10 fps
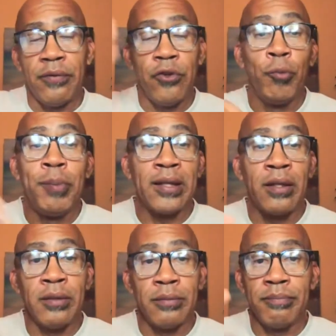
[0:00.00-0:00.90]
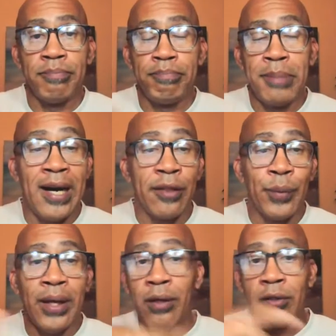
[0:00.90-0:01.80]
You pick the
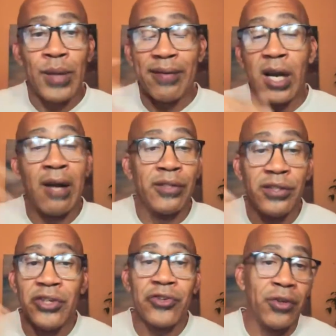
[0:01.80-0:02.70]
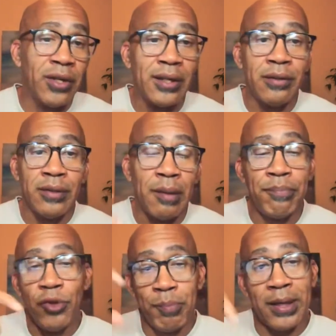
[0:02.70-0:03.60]
pathway, or we have a conversation and
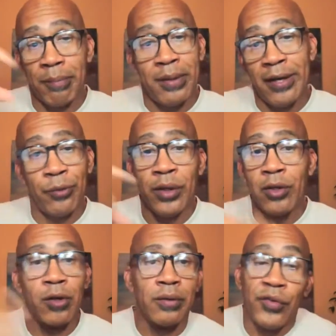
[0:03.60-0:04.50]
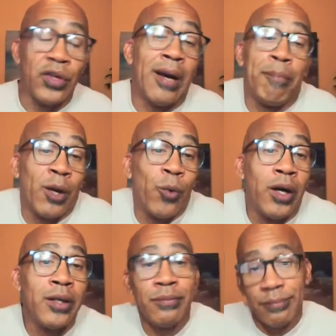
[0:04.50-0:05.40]
you pick a pathway, or if you can't pick
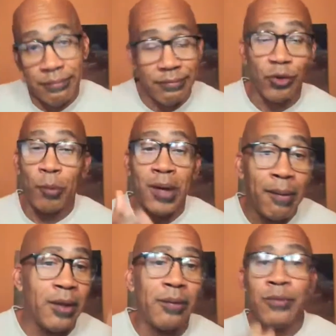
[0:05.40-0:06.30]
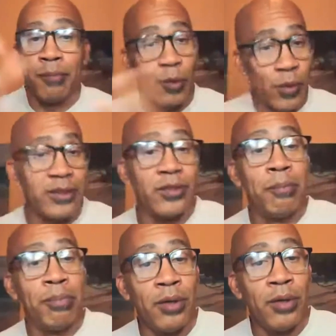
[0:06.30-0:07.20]
one, no problem. We'll pick one at
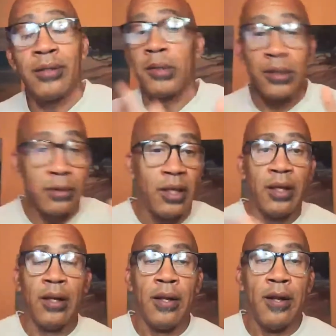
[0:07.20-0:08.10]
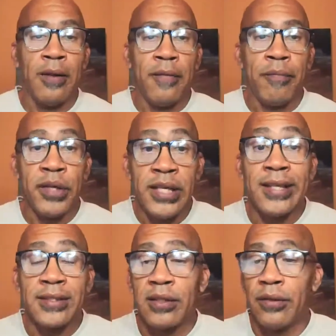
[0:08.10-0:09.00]
some point. But
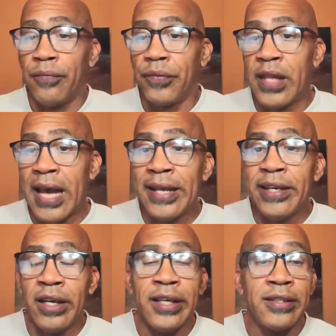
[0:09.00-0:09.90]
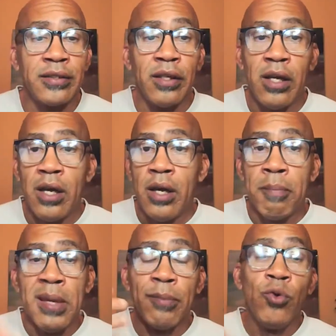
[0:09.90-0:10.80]
yes, the idea is
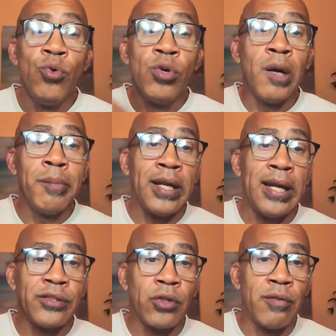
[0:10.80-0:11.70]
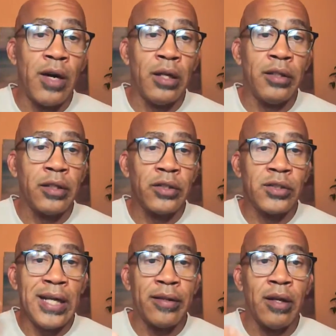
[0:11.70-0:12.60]
people who come in as our volunteers
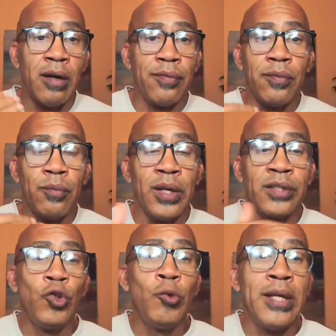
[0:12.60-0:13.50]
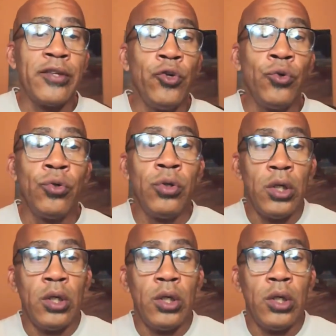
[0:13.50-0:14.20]
start off, we assume that you